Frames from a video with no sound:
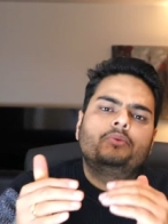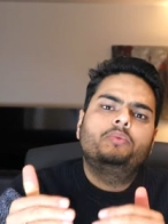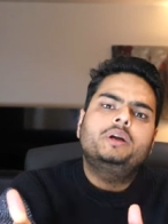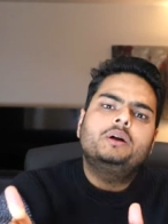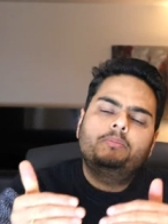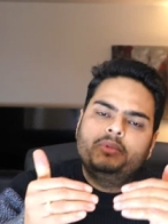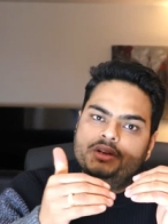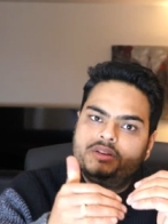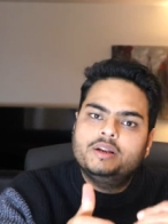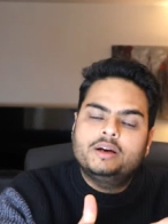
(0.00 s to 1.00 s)
Wake up
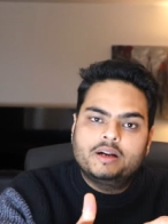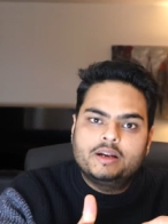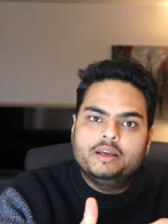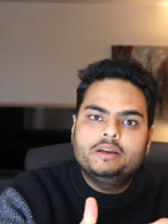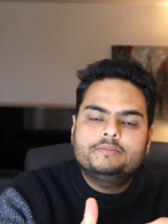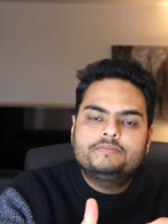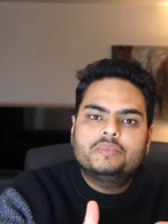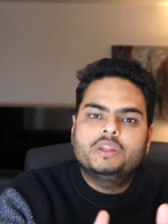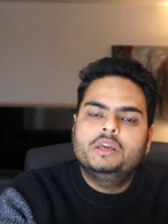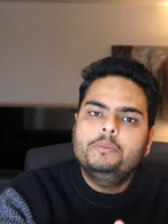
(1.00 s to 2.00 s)
little early.
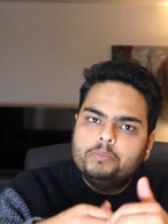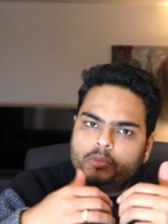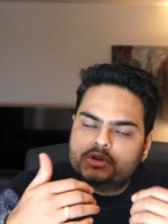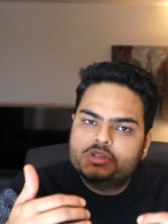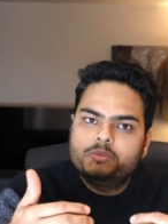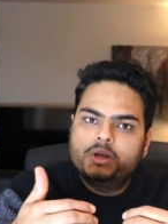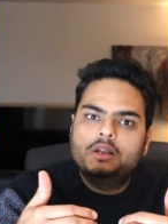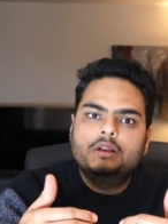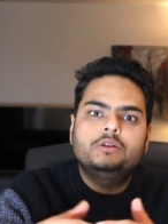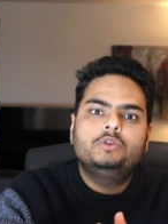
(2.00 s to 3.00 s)
If
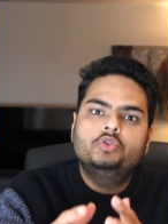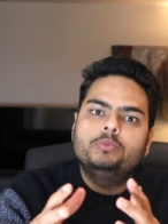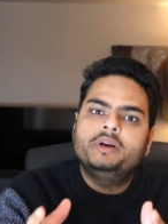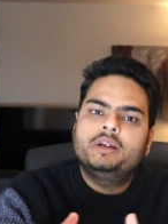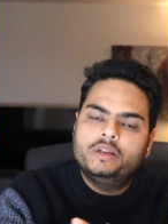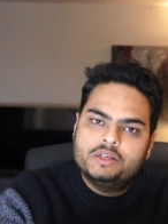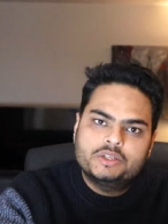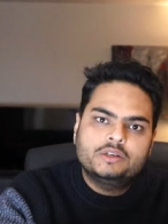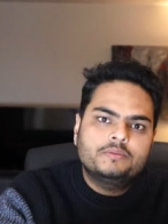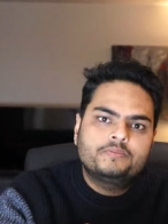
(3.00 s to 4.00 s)
possible, do
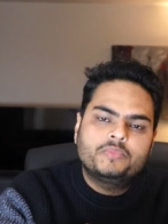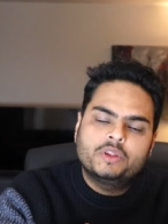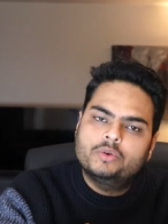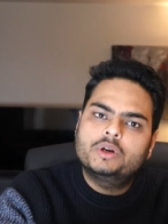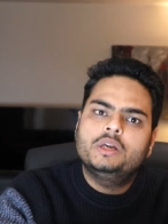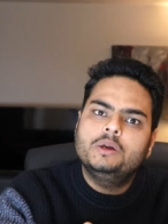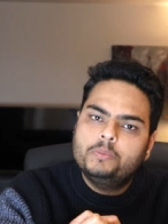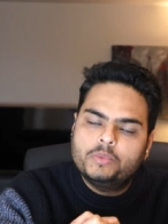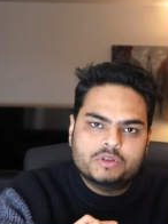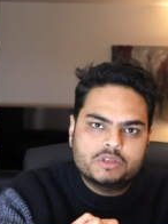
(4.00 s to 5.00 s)
meditation, okay,
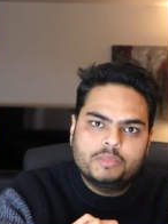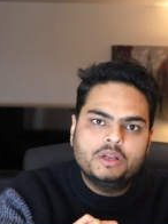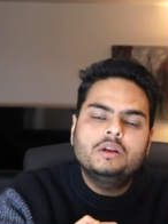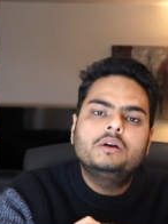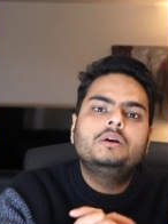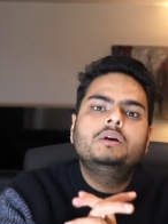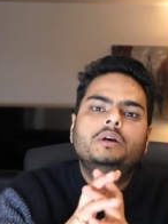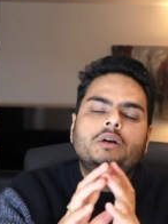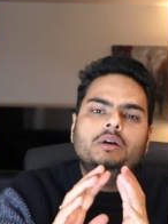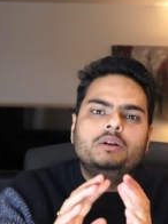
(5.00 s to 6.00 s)
if possible.
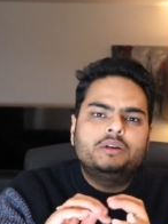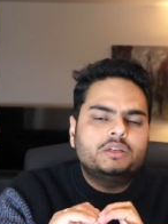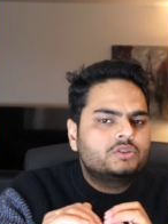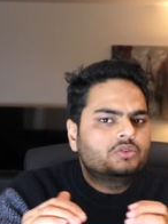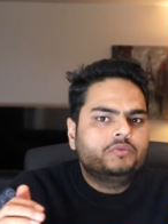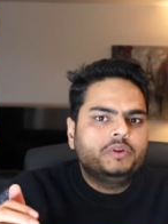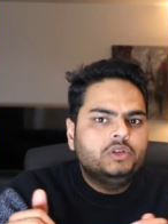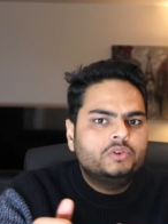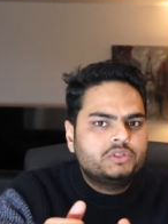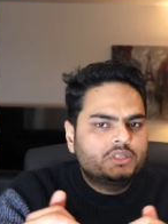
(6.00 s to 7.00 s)
Tons of
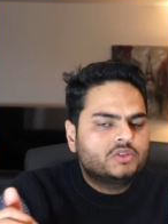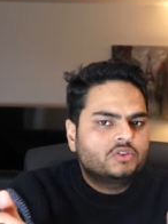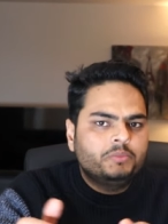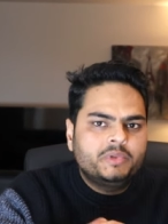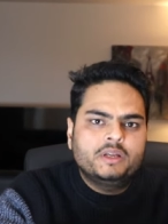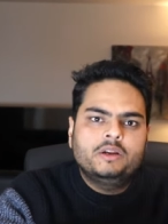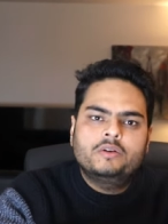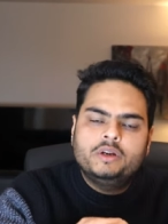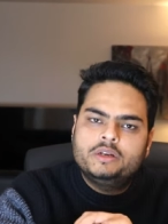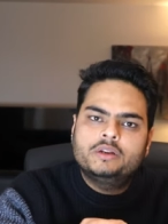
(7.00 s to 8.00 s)
videos, tons of
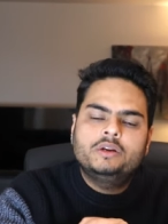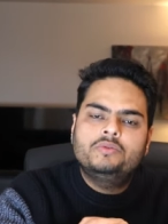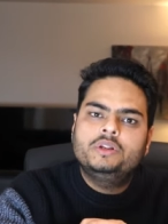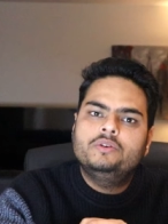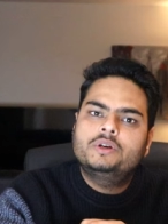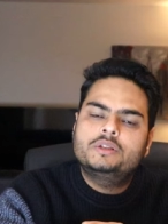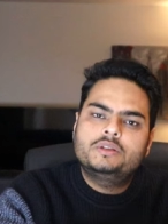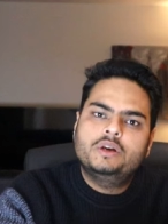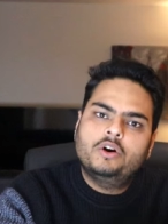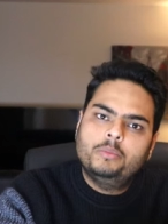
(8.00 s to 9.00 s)
material on internet where you can
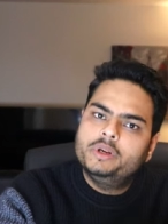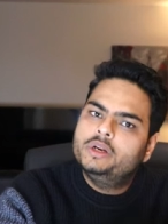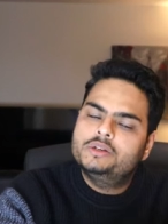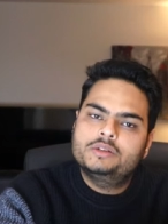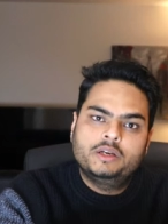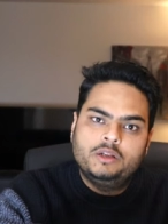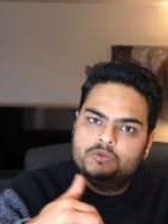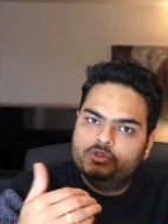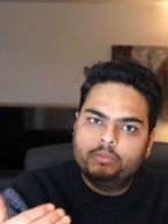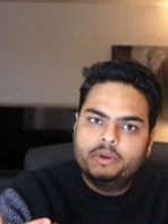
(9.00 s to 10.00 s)
see how meditation
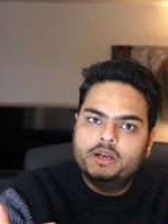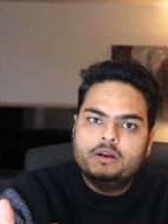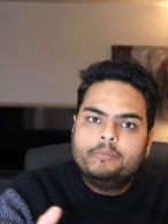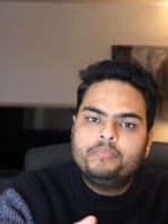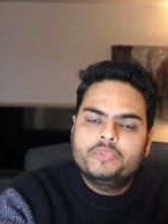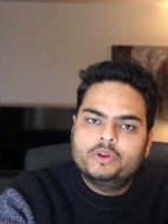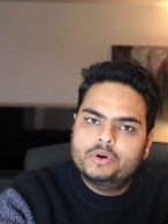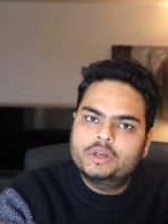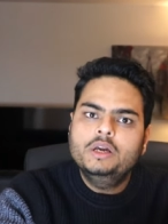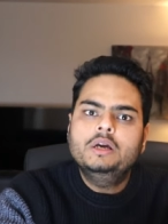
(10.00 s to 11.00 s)
helps your brain,
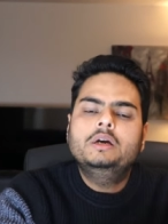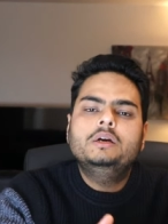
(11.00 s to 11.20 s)
okay.